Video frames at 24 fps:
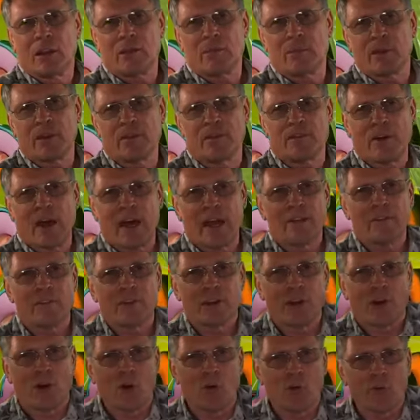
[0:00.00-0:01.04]
5
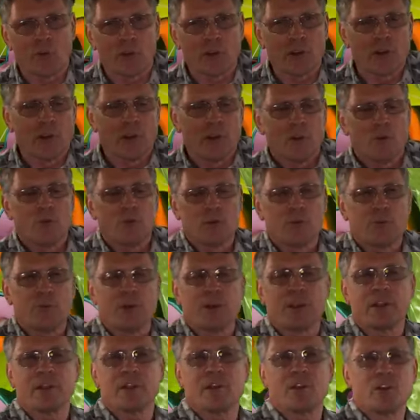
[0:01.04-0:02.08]
and over would
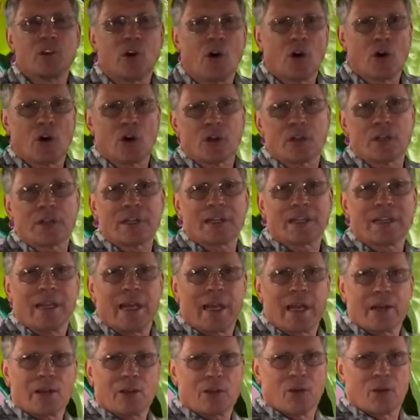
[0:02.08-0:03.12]
put in the dog
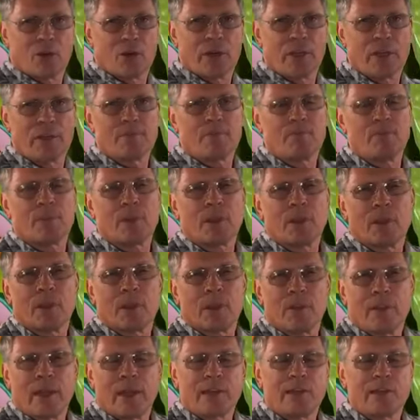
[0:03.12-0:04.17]
category.
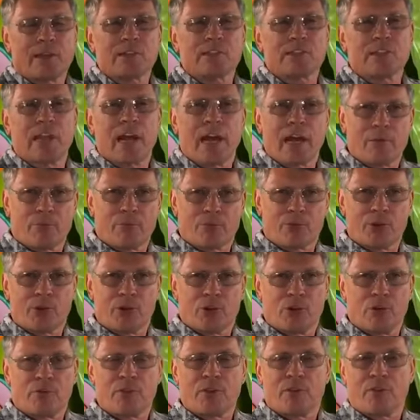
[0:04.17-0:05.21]
That does not
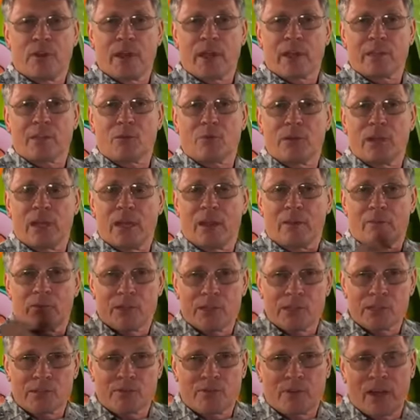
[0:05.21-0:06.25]
prove, the fact that we have
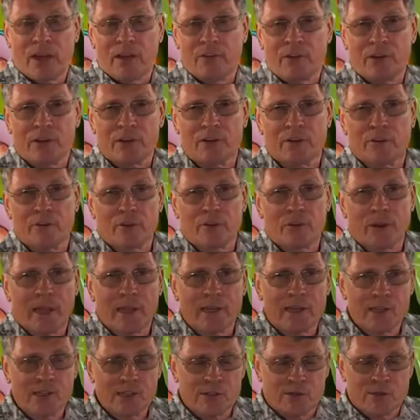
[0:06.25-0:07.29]
these 500
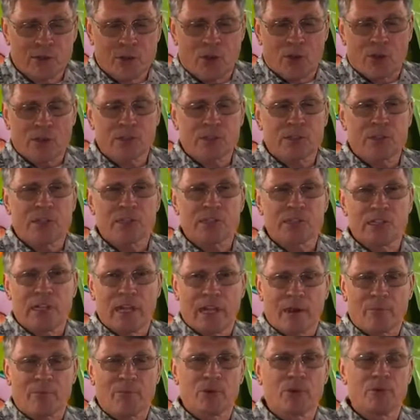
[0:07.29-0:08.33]
varieties of dogs does
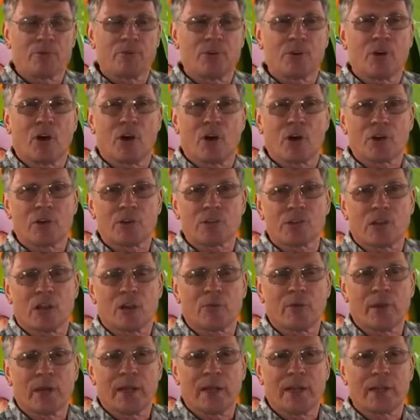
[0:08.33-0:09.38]
not prove dogs are
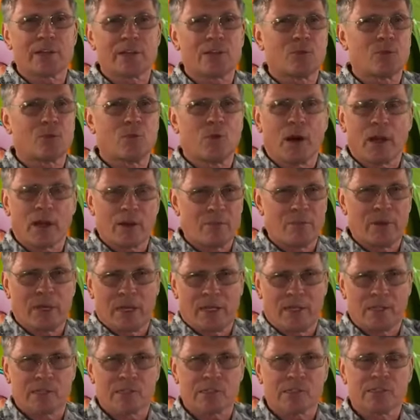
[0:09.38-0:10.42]
related to
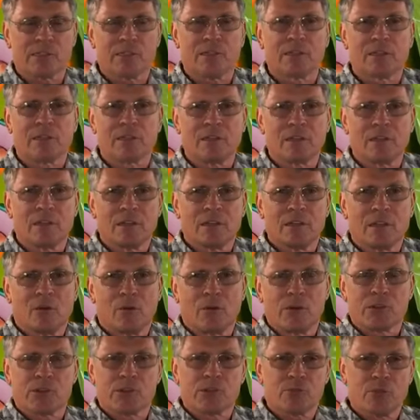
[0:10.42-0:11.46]
watermelons,
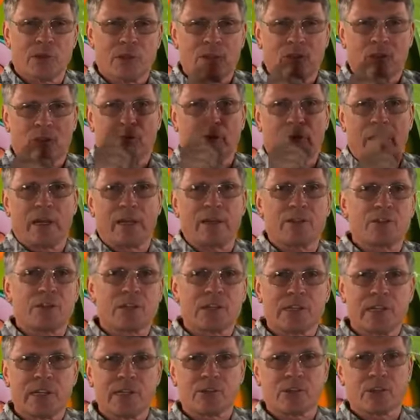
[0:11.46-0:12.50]
which is what your religion
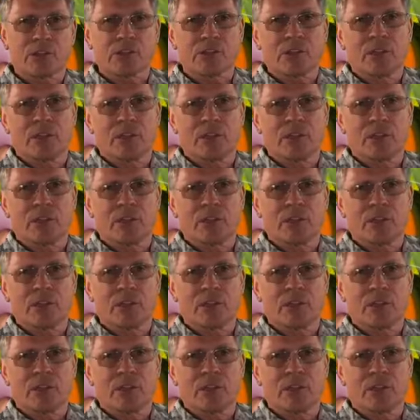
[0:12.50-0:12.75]
teaches.